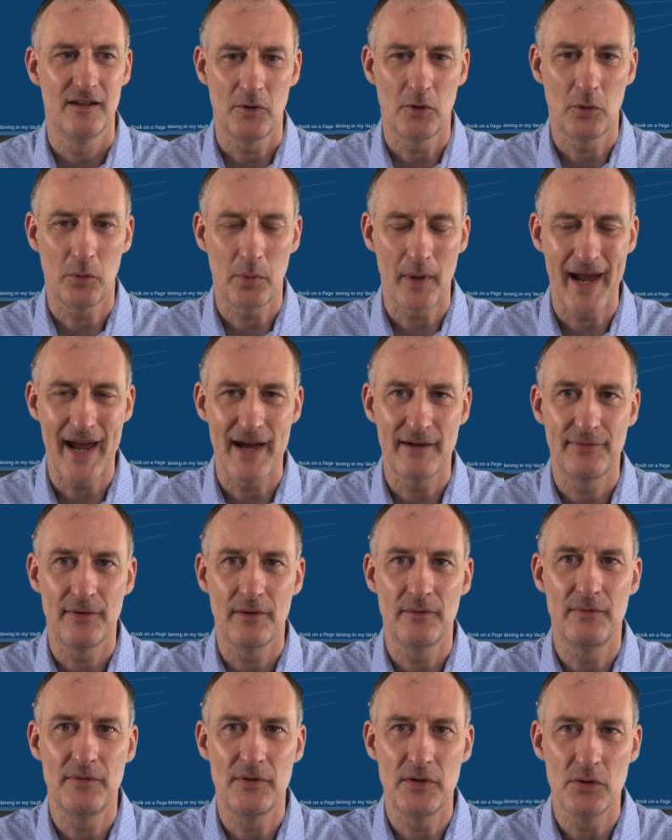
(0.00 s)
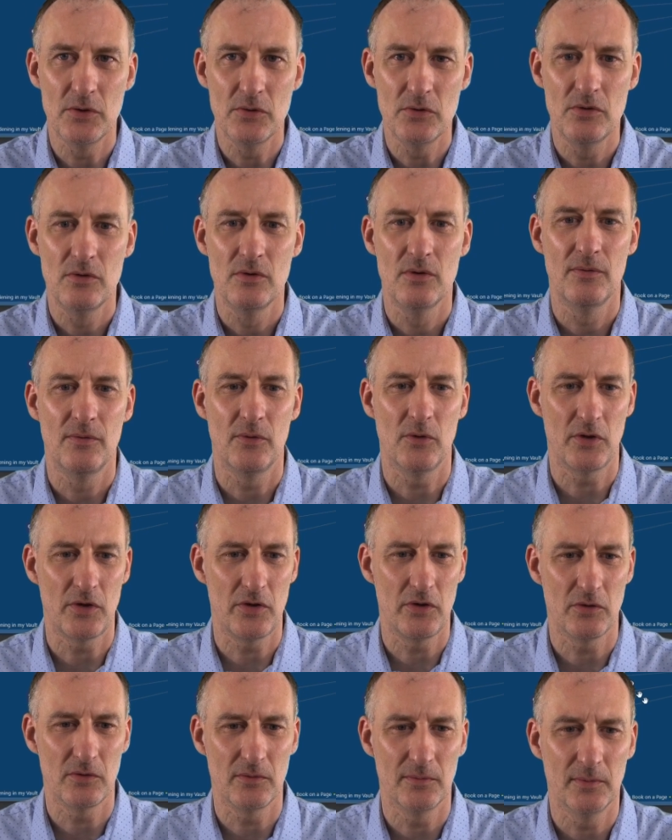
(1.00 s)
graph view for
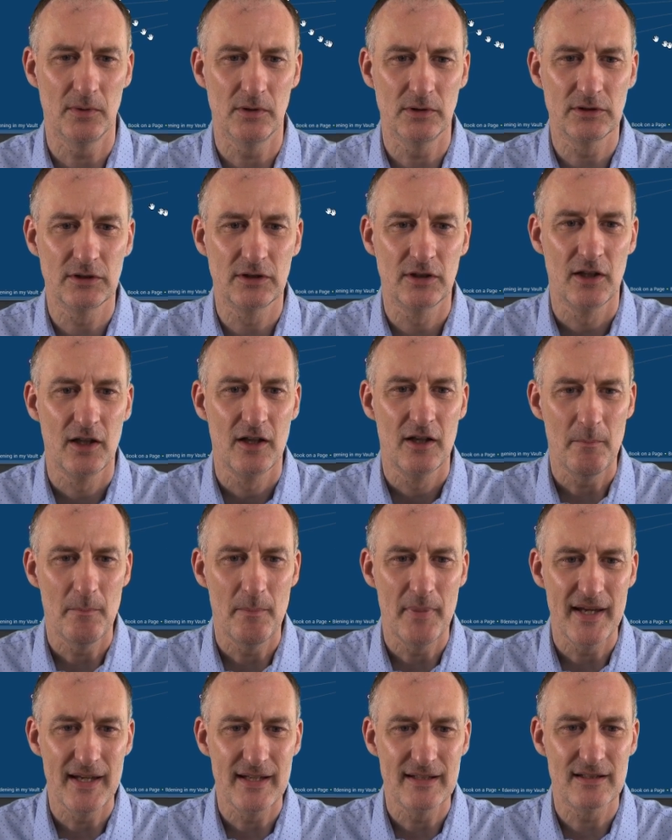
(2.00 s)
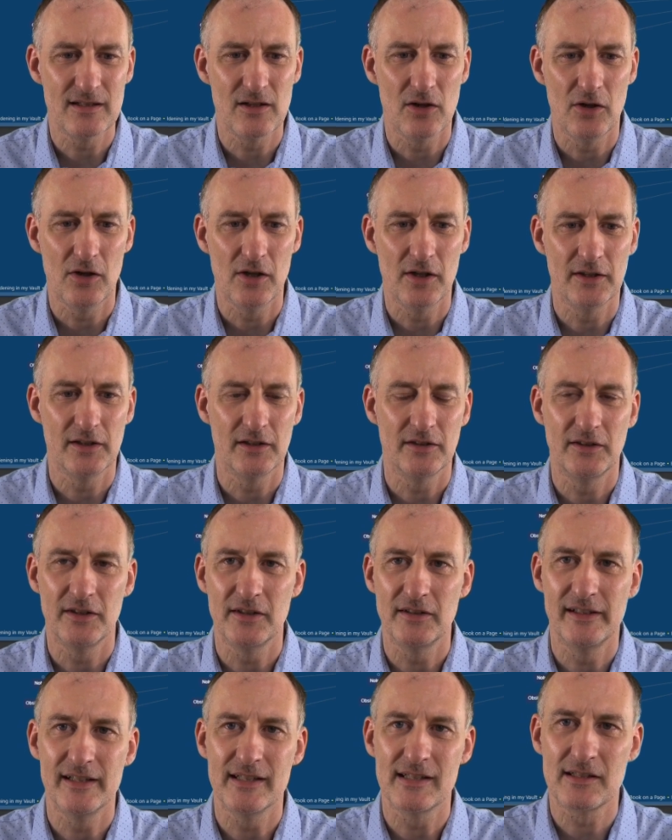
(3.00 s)
your vault based on the
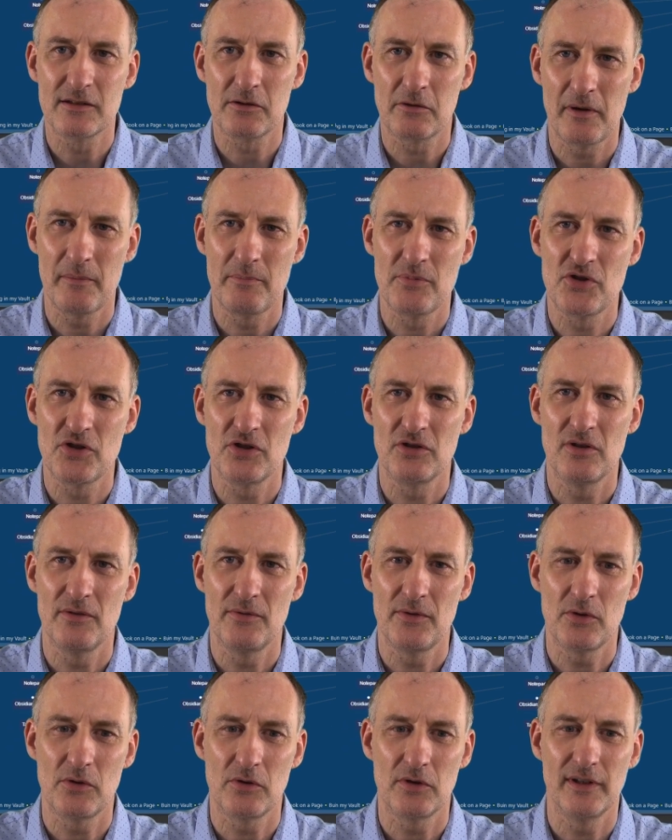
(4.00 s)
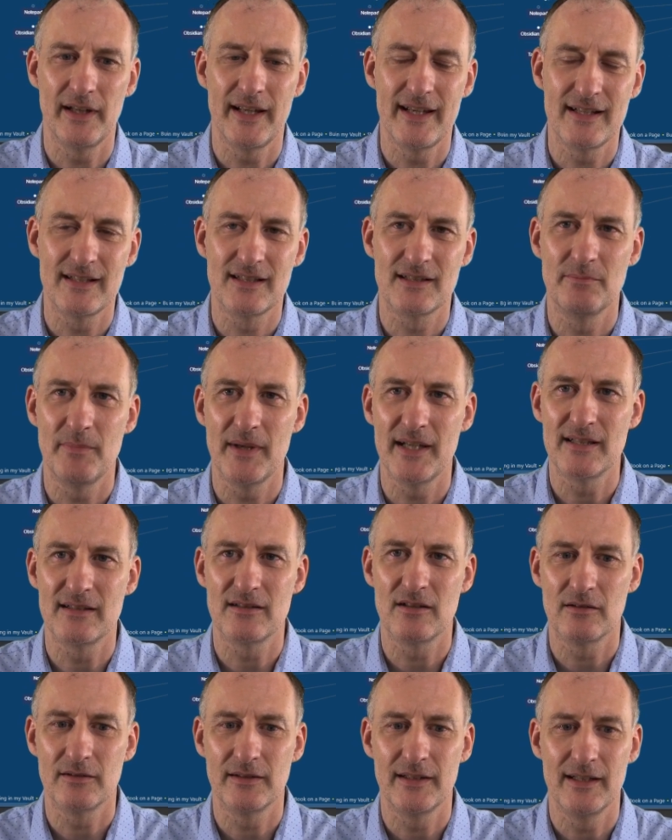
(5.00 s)
description of your links,
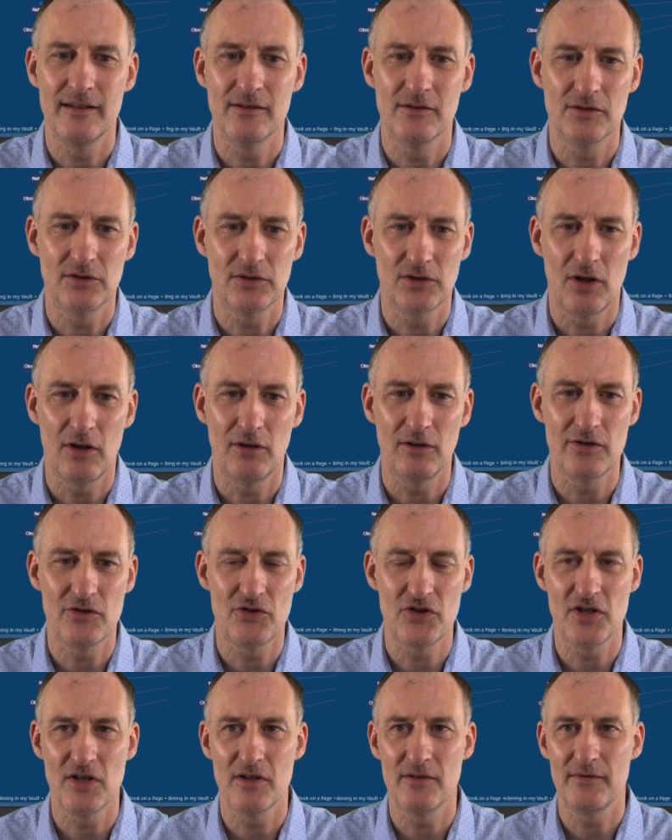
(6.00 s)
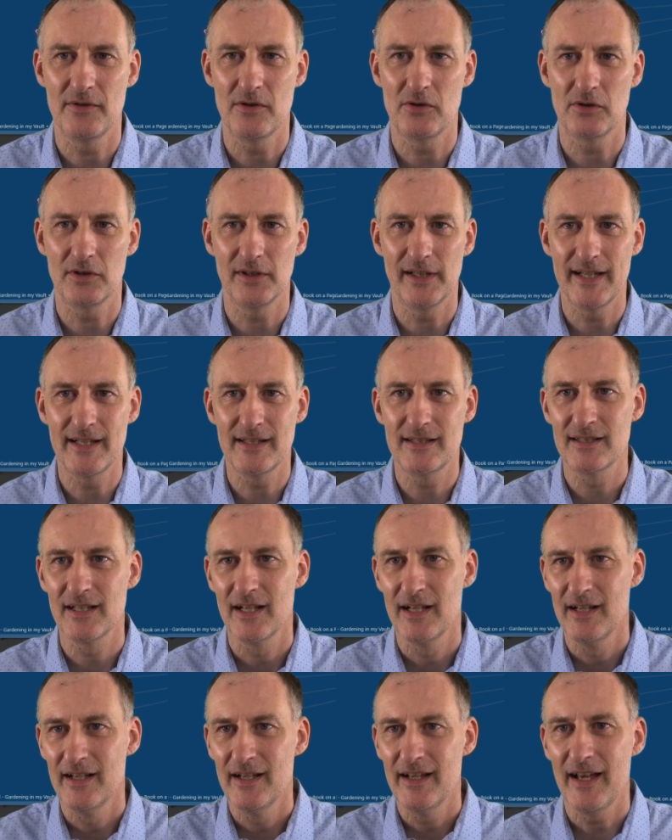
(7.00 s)
based on the ontology of your links,
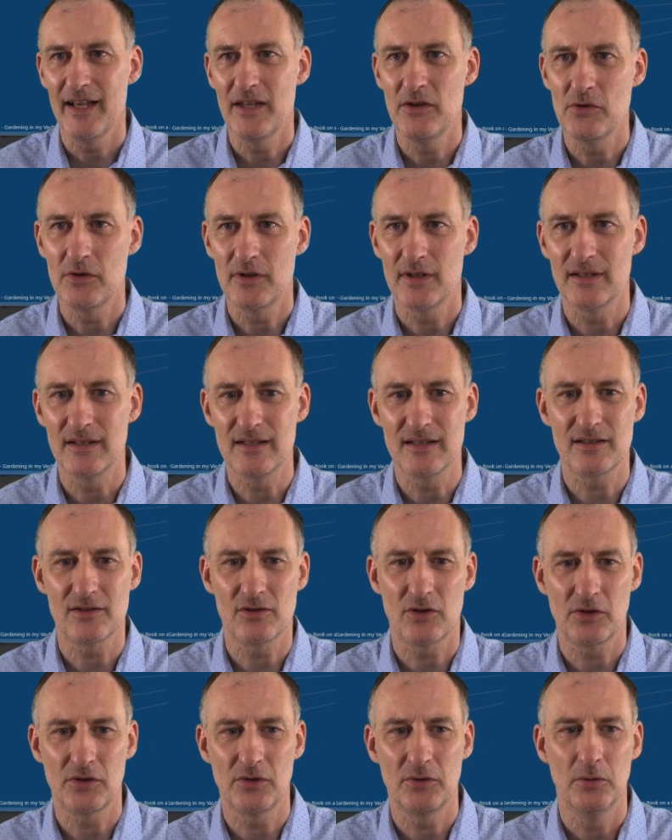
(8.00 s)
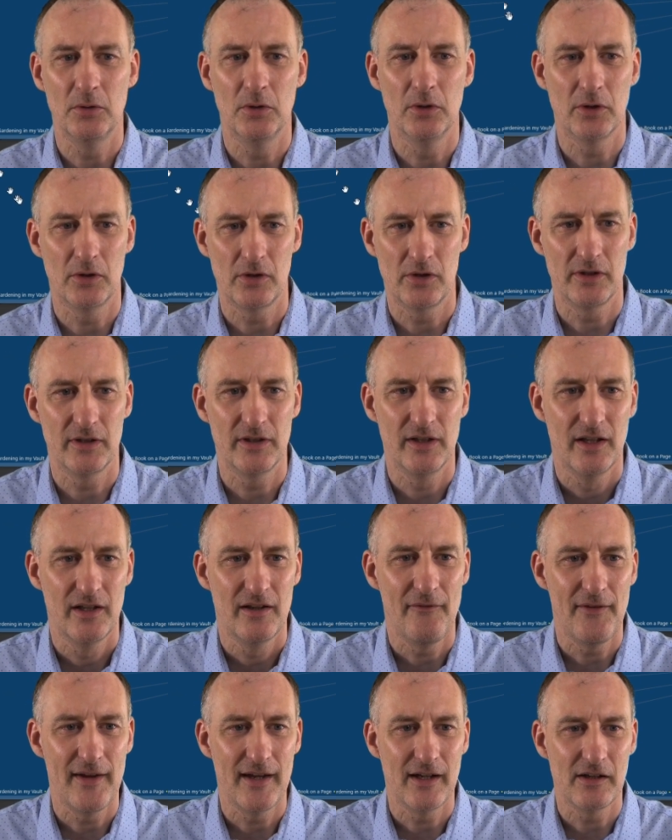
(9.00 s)
and you can start to learn
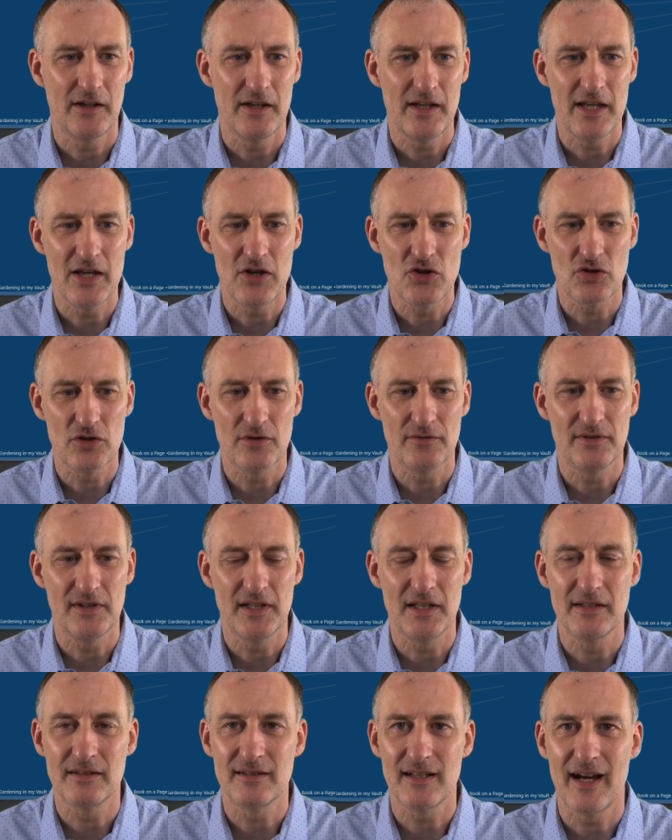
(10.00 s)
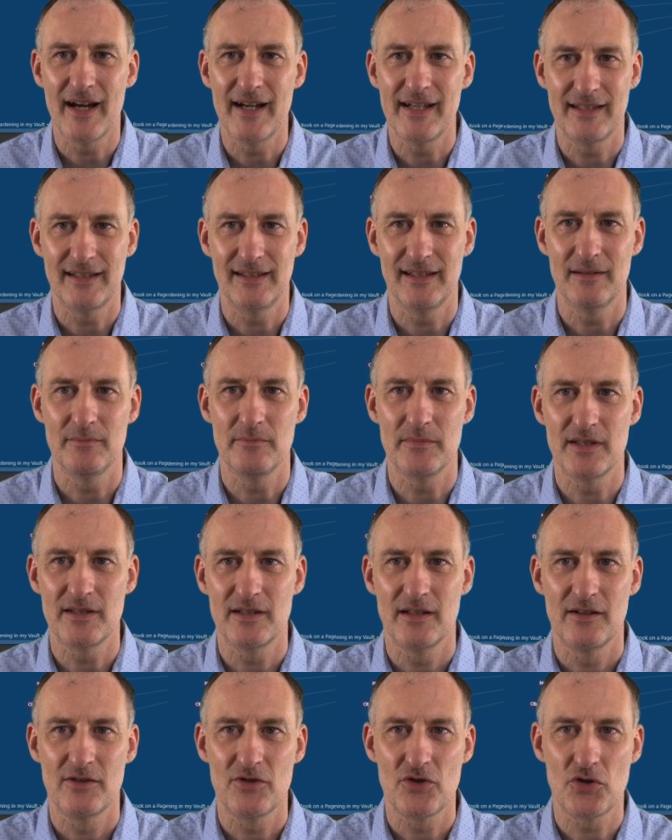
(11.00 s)
where each of these
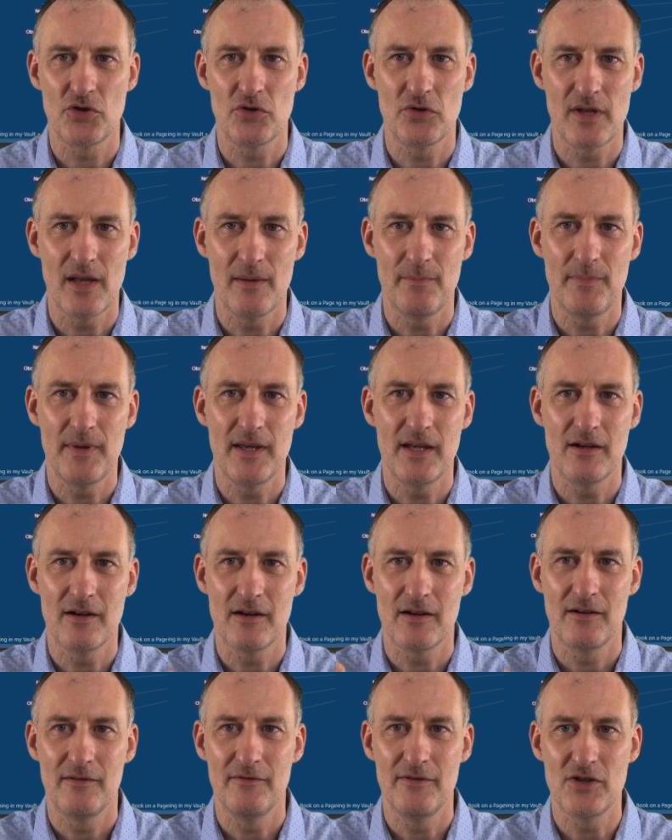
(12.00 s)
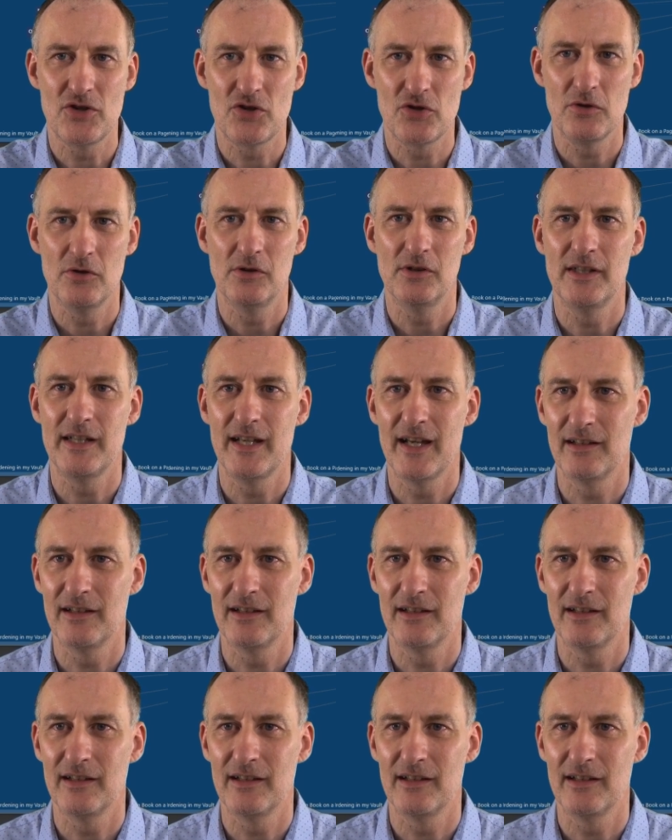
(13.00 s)
items should appear visually.